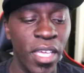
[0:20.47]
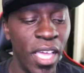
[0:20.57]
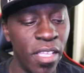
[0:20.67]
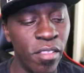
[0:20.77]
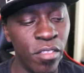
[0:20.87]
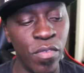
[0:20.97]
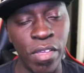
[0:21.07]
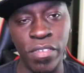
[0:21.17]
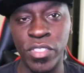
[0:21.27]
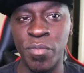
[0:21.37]
and those
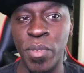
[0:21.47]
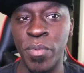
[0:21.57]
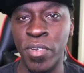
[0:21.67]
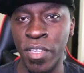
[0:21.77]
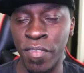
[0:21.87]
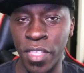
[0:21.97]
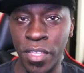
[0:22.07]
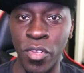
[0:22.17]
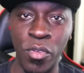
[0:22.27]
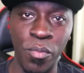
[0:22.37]
500 people, if they
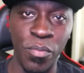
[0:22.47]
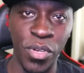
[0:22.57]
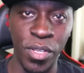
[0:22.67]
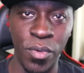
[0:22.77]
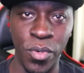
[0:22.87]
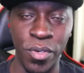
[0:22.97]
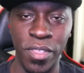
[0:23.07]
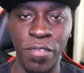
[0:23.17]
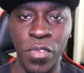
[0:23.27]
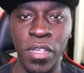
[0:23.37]
do pre-order the
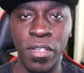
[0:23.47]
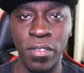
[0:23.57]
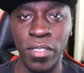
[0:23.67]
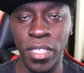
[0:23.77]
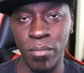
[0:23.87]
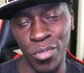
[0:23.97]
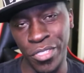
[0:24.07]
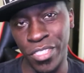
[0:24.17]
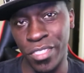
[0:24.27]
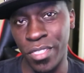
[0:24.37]
vehicle and
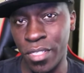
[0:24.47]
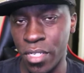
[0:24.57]
purchase it,